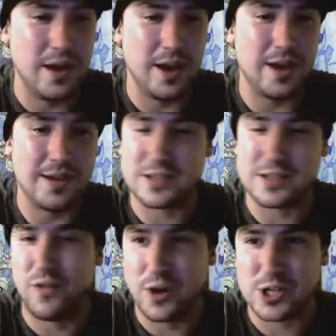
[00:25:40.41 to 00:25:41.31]
and its
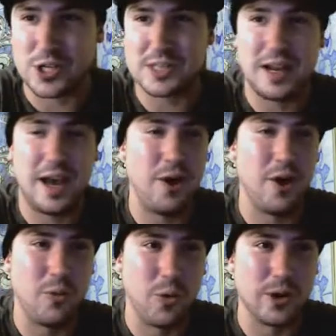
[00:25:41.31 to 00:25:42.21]
functions and how
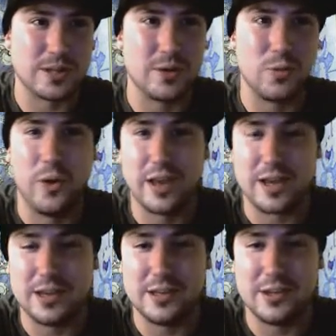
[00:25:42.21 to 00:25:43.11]
it works and what it
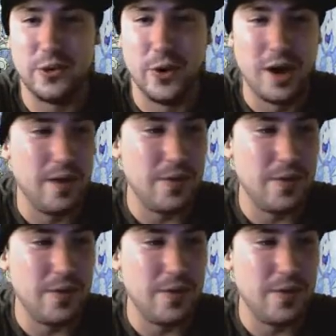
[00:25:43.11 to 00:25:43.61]
can do